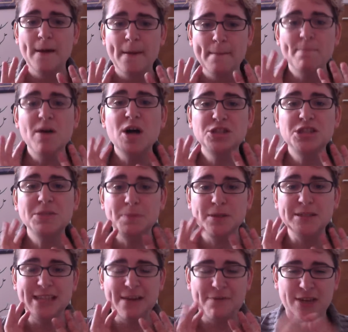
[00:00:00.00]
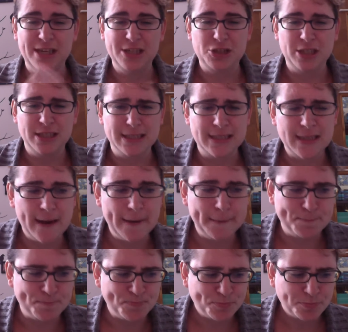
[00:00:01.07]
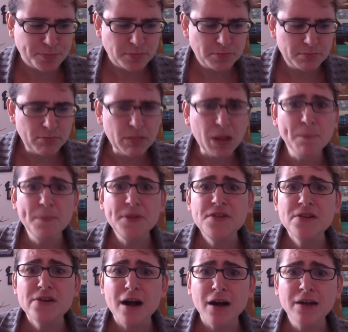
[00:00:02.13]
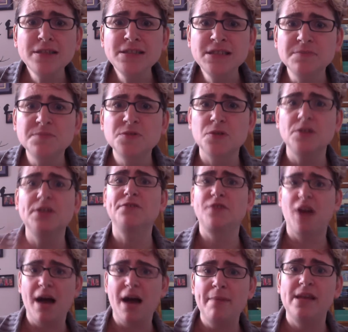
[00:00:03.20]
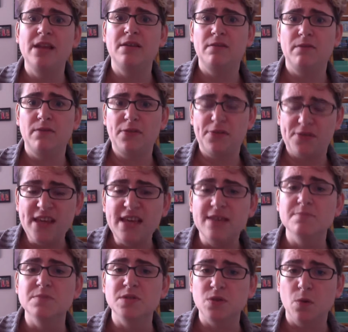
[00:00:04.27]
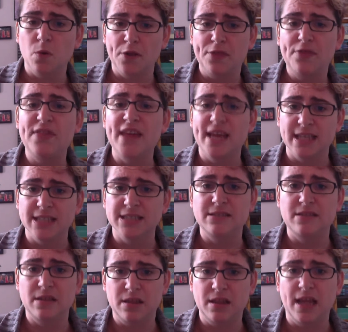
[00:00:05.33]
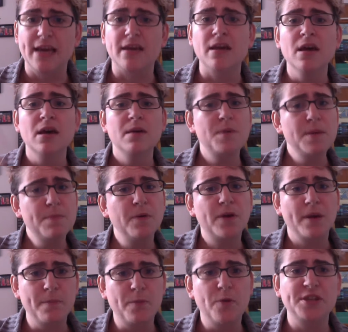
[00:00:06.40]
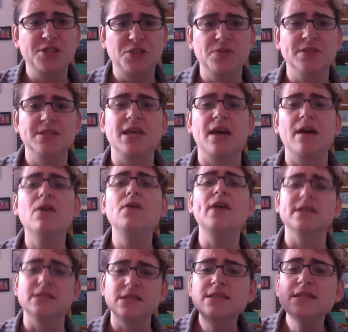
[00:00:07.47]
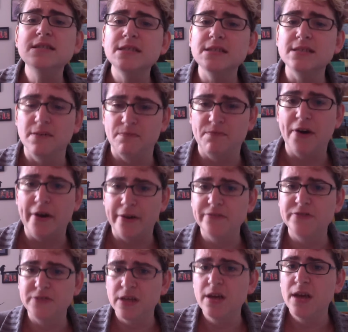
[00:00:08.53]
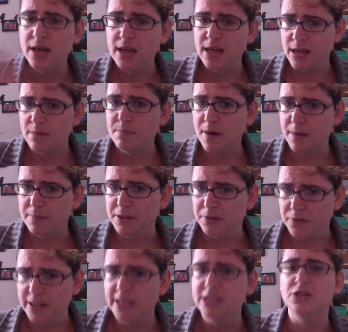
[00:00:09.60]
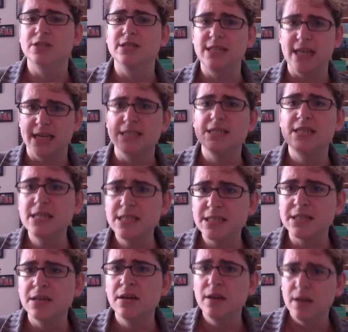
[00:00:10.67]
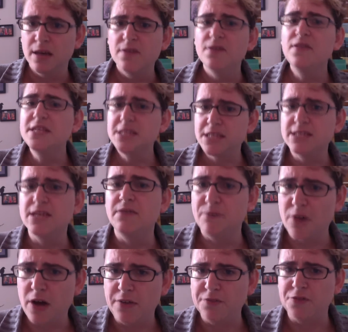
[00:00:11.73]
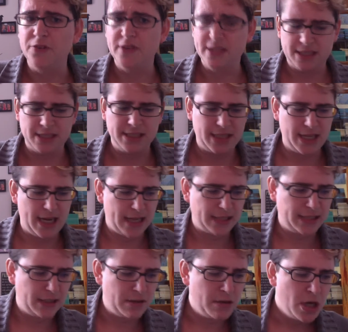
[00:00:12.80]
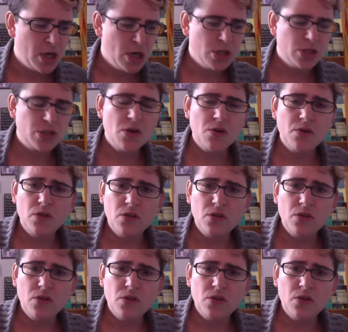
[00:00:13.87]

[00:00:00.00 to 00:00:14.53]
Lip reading: definitions. But there are some sort of common themes or things that like people can point to and say, oh yes, this is involved in public relations. Yes, this is involved, or this is connected. So